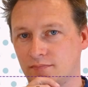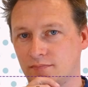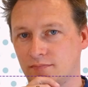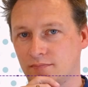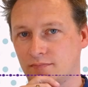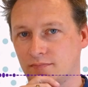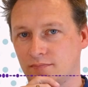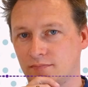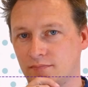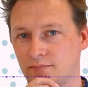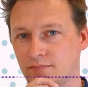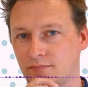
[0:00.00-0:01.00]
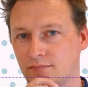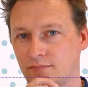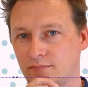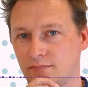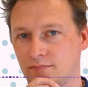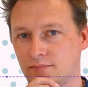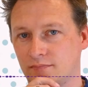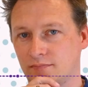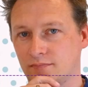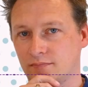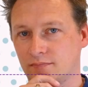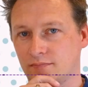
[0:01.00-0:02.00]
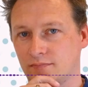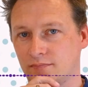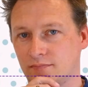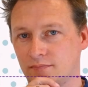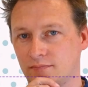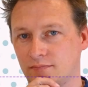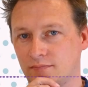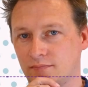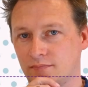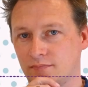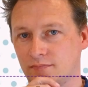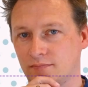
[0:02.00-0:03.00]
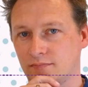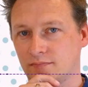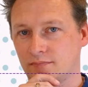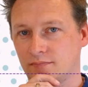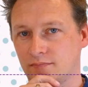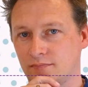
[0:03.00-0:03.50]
And so they enter that gladiator's arena,